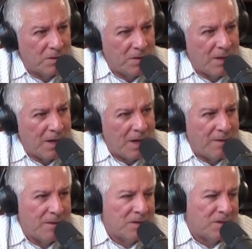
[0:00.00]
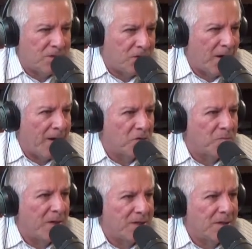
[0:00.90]
And this channel is
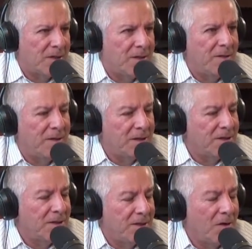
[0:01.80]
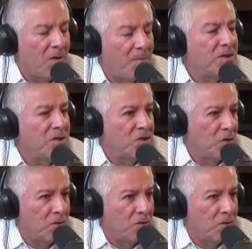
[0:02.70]
basically listening our business owners.